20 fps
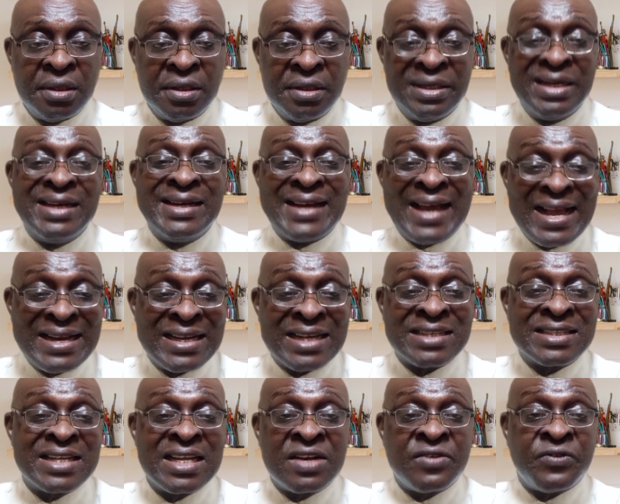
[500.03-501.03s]
The Niger
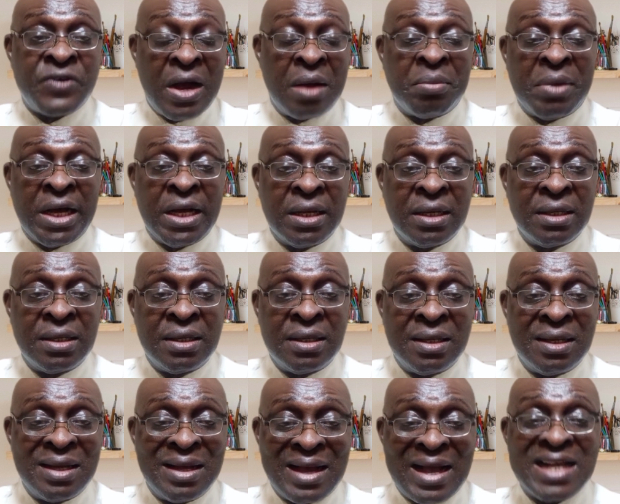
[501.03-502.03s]
State farmer
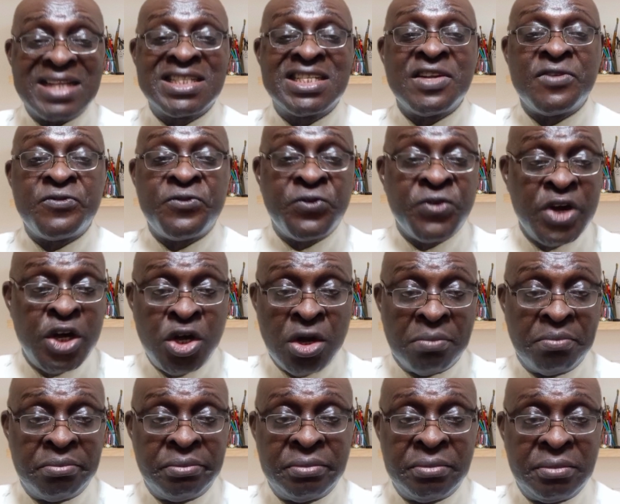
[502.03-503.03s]
has the
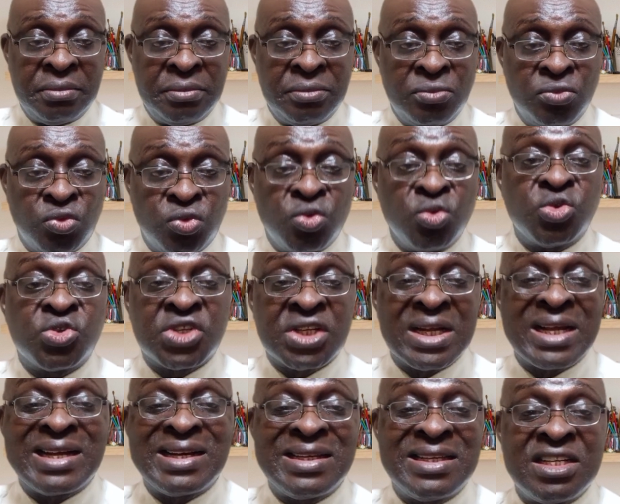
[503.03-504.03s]
freedom to
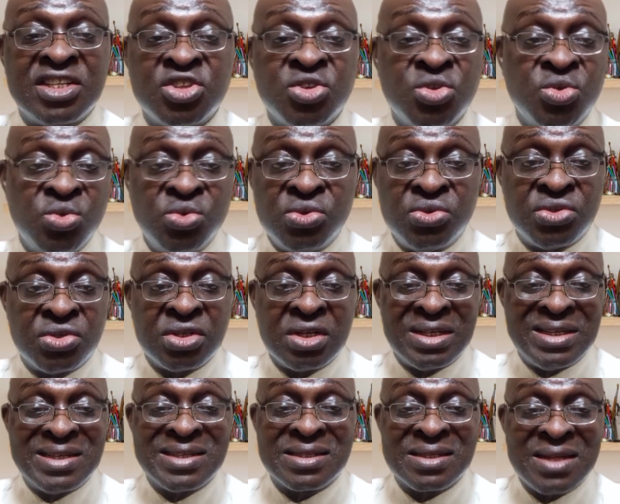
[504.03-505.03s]
sell his goods,
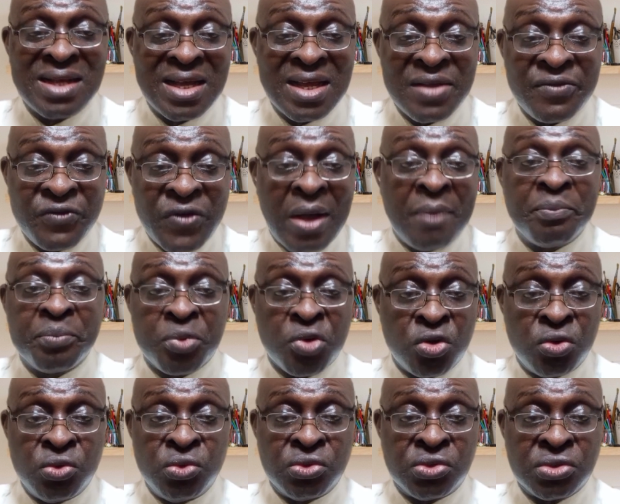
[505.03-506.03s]
his farm
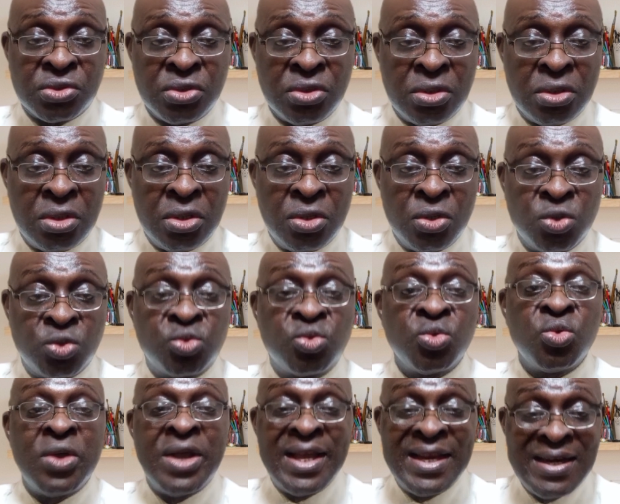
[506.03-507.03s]
produce,
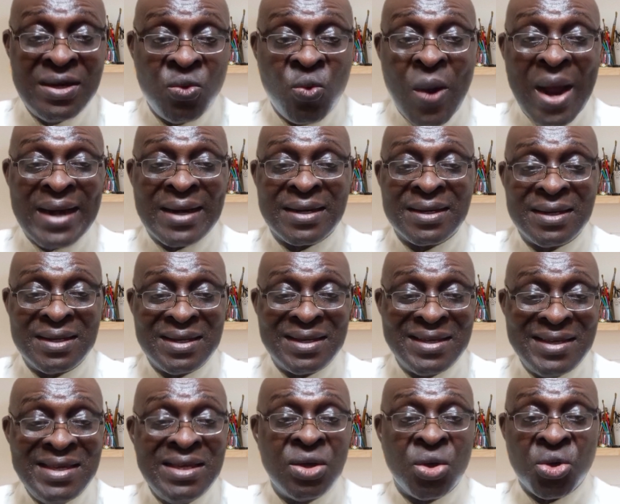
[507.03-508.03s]
to anyone
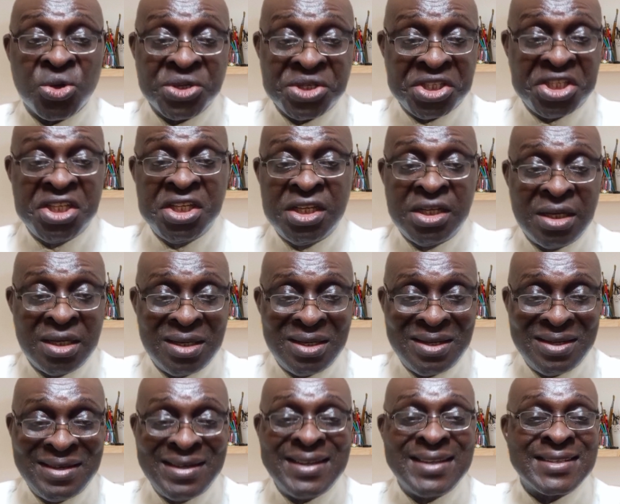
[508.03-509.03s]
he or she
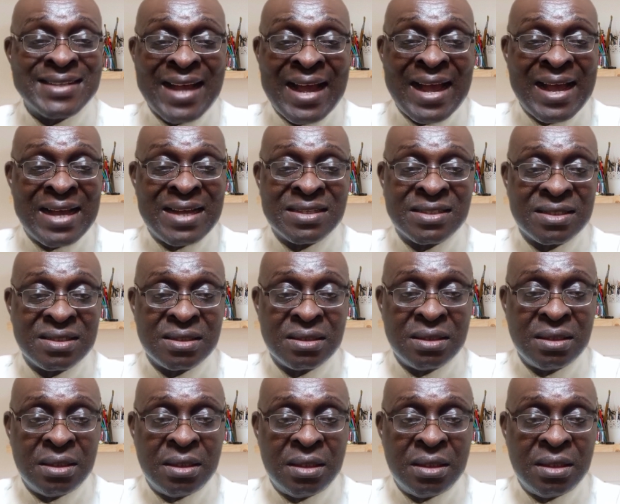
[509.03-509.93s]
desires.